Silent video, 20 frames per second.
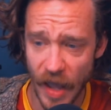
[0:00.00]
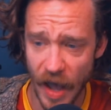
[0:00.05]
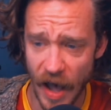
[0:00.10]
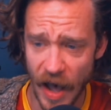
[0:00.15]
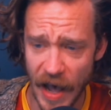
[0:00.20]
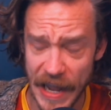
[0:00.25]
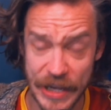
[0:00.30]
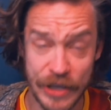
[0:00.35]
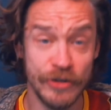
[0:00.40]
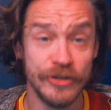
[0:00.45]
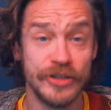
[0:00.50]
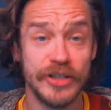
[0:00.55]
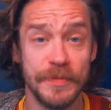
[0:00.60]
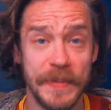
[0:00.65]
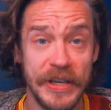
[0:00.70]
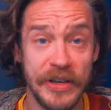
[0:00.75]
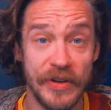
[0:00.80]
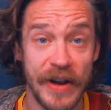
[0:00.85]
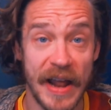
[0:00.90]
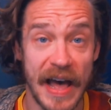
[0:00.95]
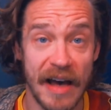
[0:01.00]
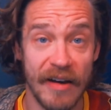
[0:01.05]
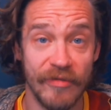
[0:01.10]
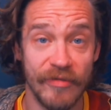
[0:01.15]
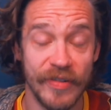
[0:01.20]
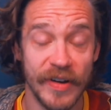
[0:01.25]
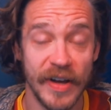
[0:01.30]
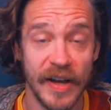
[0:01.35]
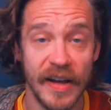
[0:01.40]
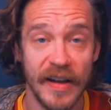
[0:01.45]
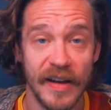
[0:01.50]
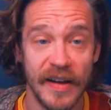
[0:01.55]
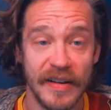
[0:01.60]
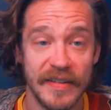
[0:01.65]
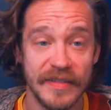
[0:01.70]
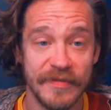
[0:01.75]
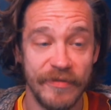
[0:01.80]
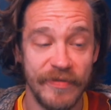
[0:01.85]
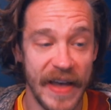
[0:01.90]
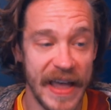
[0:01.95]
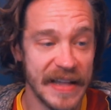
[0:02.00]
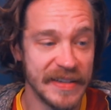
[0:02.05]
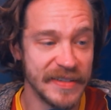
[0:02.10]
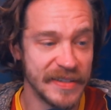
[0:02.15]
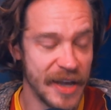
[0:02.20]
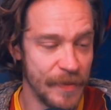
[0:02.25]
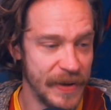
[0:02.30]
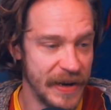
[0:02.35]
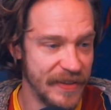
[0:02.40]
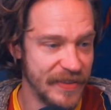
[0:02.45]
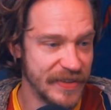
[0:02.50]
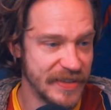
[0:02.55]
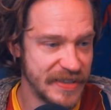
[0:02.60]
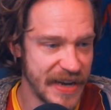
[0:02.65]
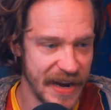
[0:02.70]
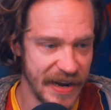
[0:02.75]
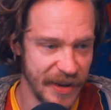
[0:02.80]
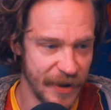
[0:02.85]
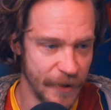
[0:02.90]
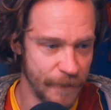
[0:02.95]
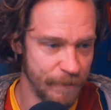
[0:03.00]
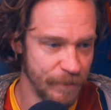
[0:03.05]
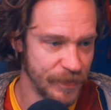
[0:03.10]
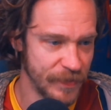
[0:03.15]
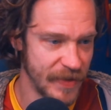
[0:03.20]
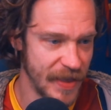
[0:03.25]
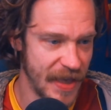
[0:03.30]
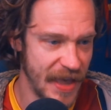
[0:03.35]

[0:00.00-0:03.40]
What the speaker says: It used to be you'd have fans come in the stadium